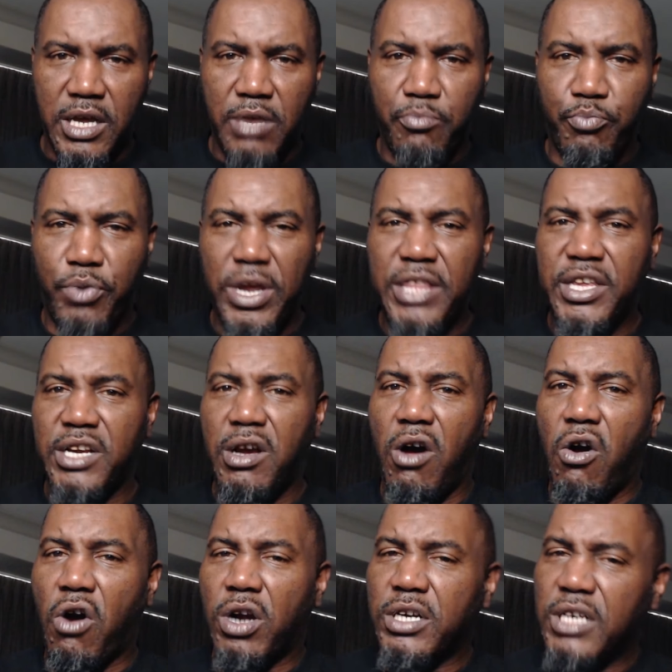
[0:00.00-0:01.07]
breathing
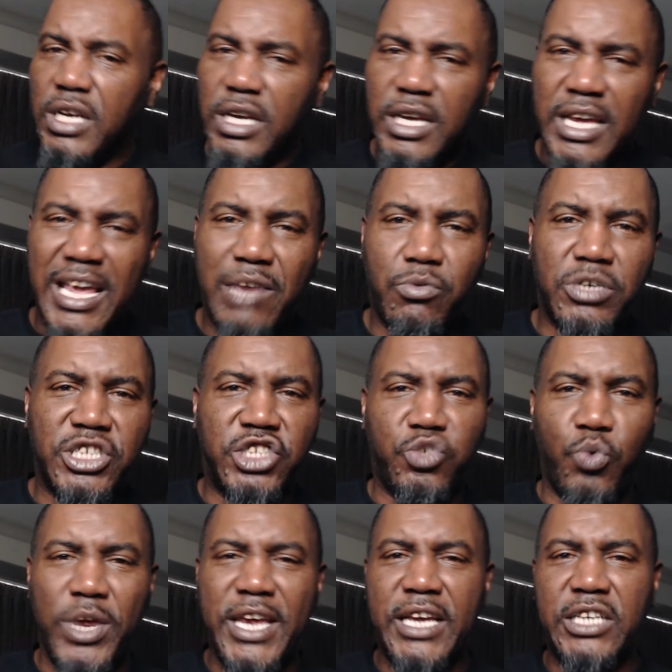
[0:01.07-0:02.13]
hard, and was
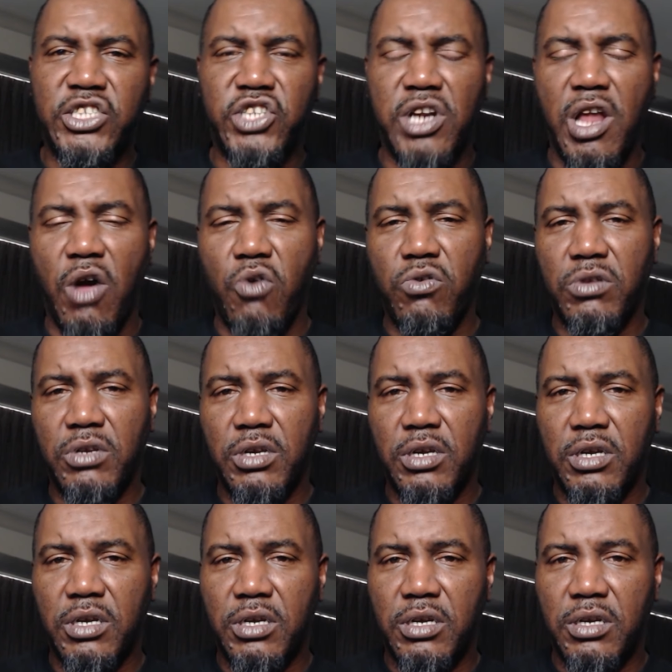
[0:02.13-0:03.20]
swinging slow,
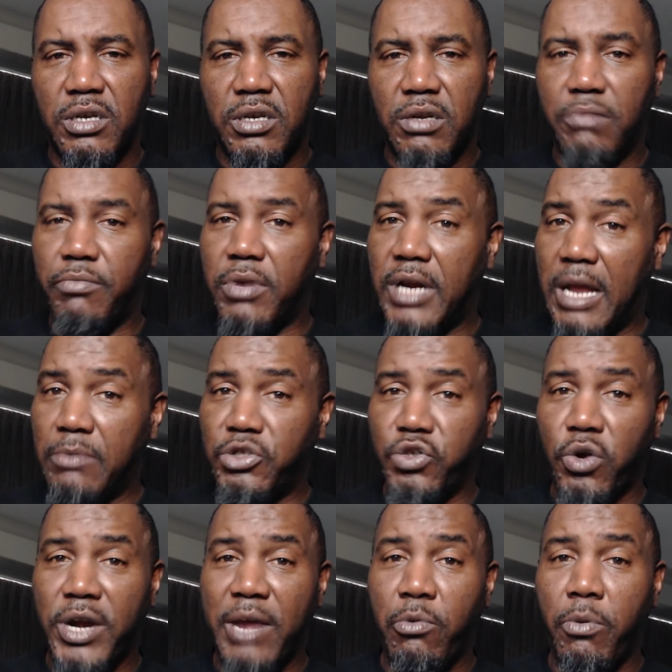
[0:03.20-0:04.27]
but I'm sure
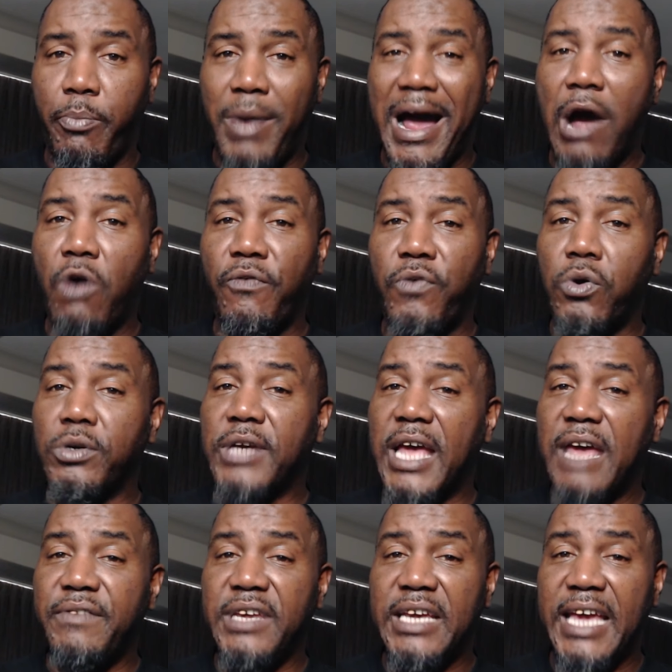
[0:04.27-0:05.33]
they were powerful and
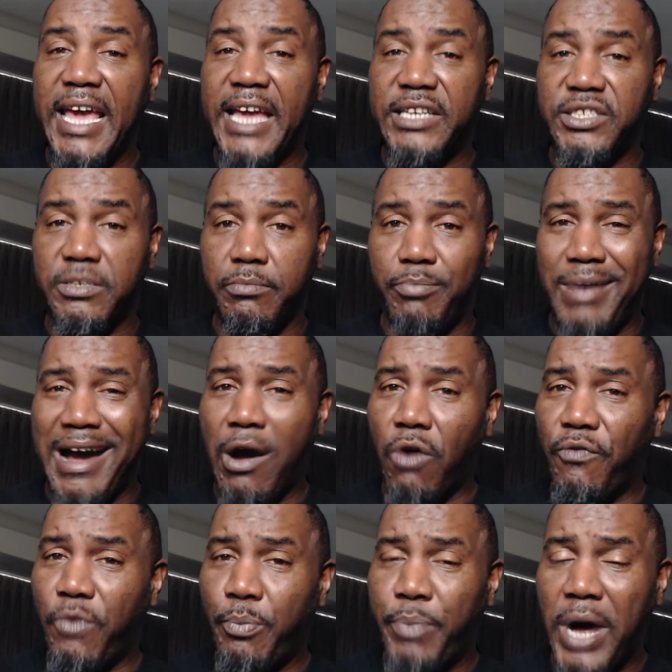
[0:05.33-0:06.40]
heavy hits,
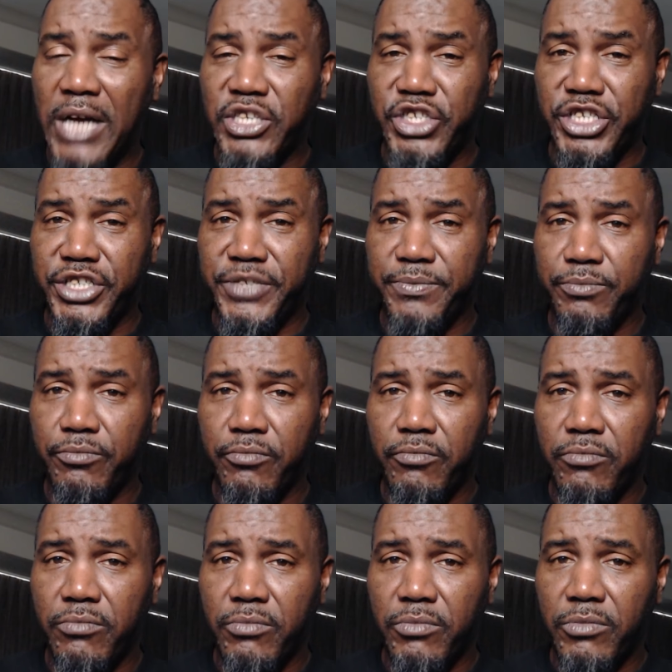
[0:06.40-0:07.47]
powerful punches.
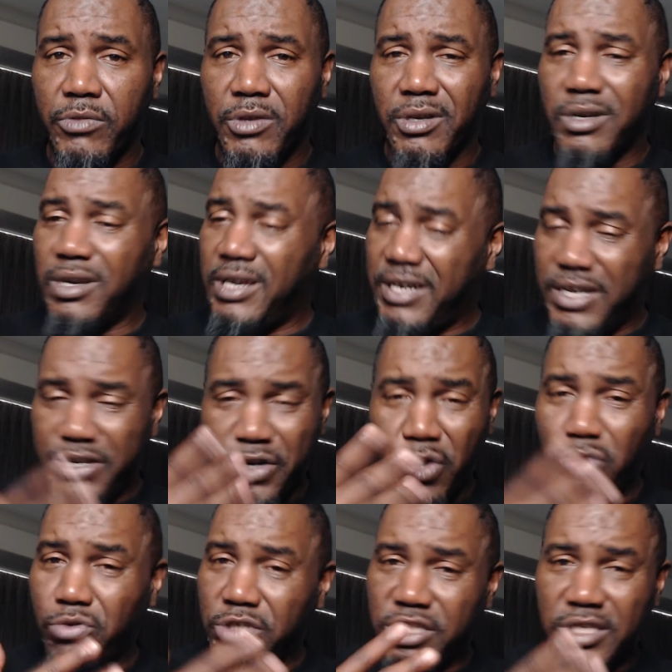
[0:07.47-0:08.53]
Dude
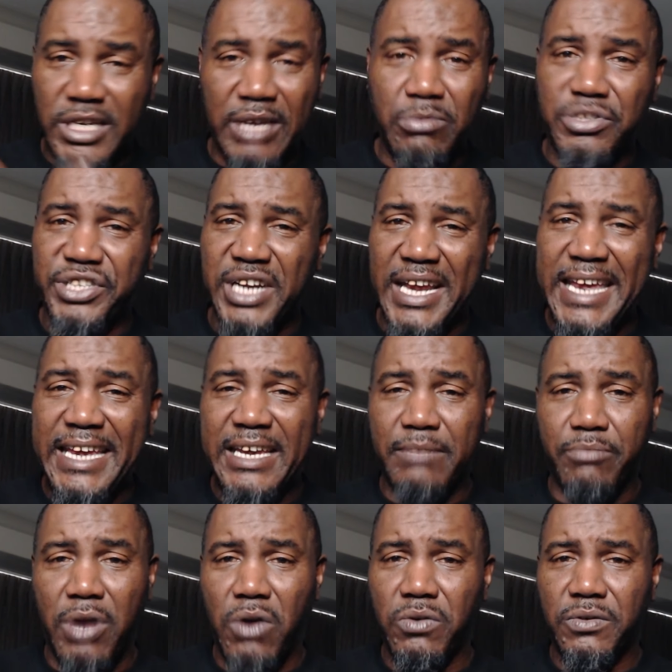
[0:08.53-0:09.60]
was he was leaking,
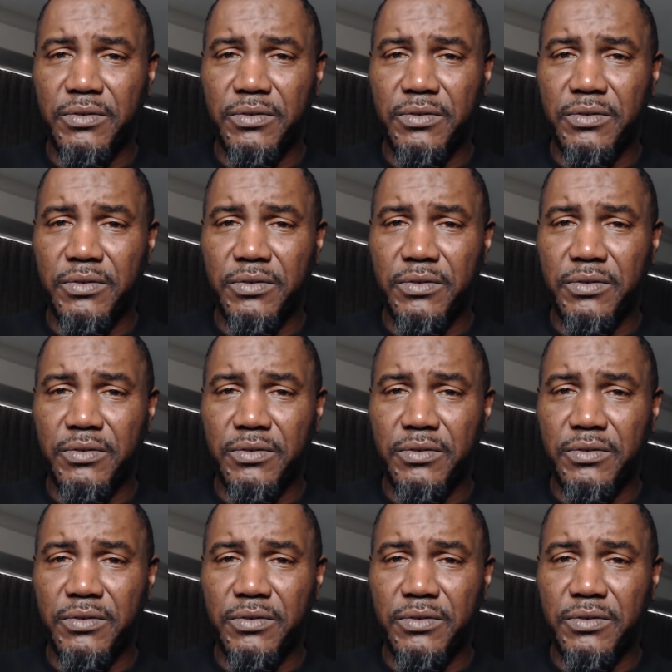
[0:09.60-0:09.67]
bro,